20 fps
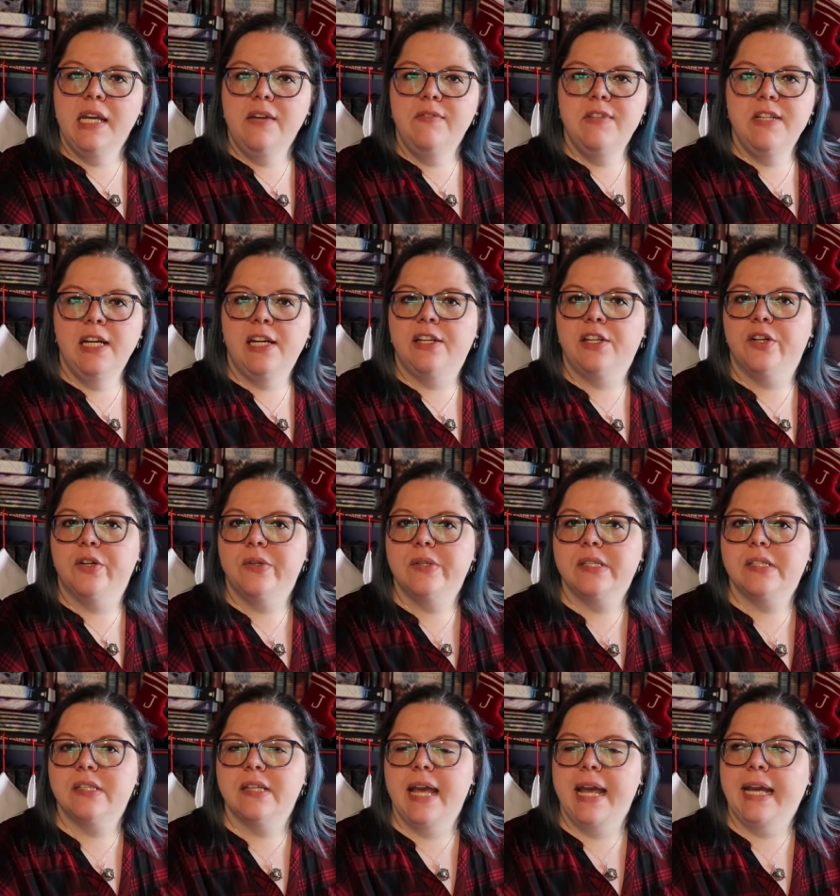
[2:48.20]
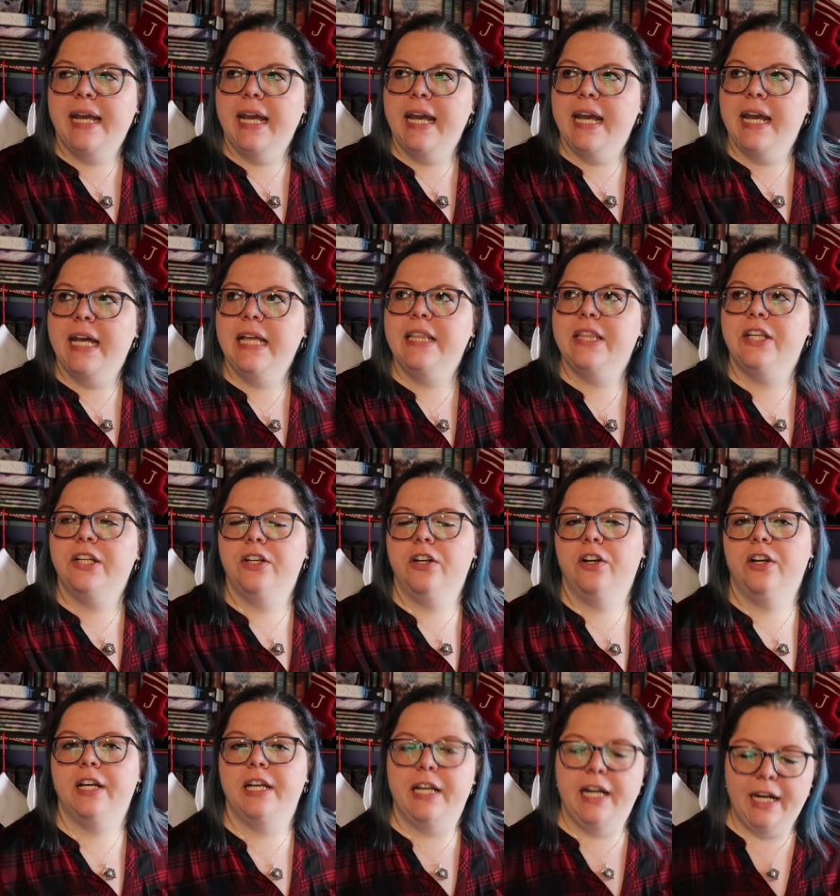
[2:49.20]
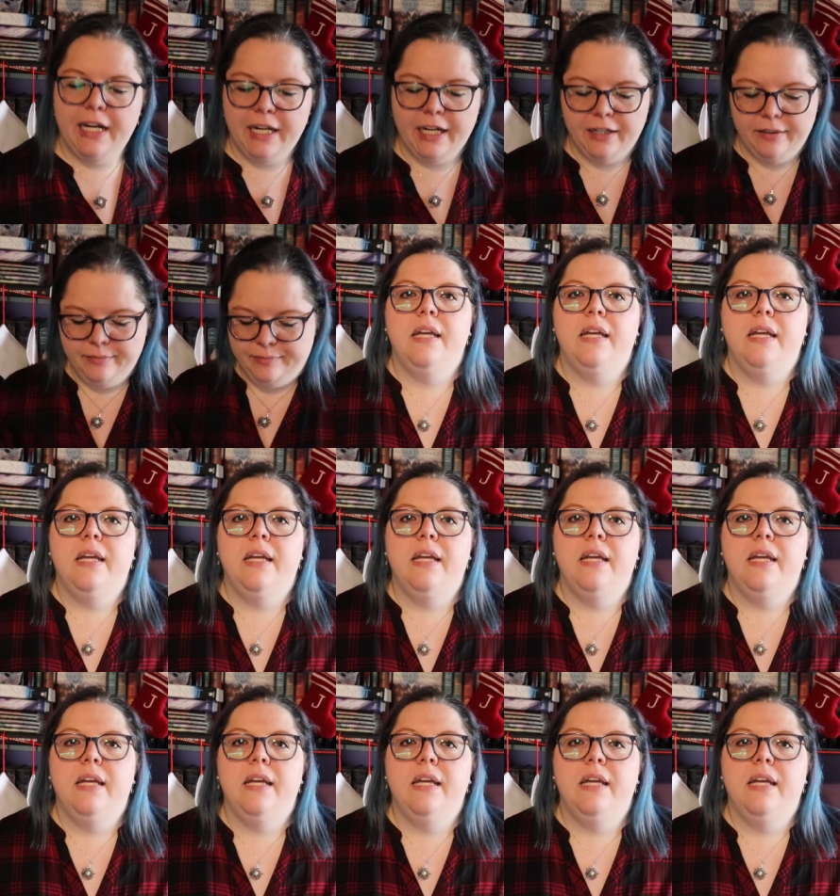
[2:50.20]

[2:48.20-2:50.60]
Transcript: Eve Daniels, aka the Nerdy Nanny.